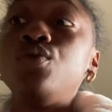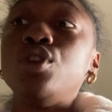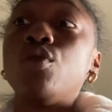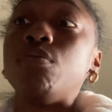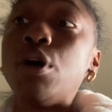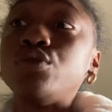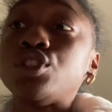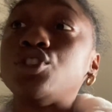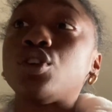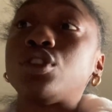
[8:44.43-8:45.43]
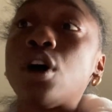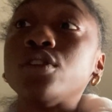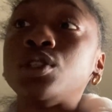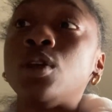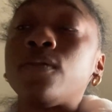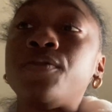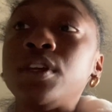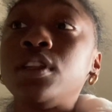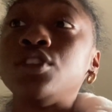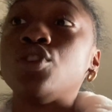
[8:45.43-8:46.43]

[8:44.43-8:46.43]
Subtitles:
your emotions, your thoughts, your feelings,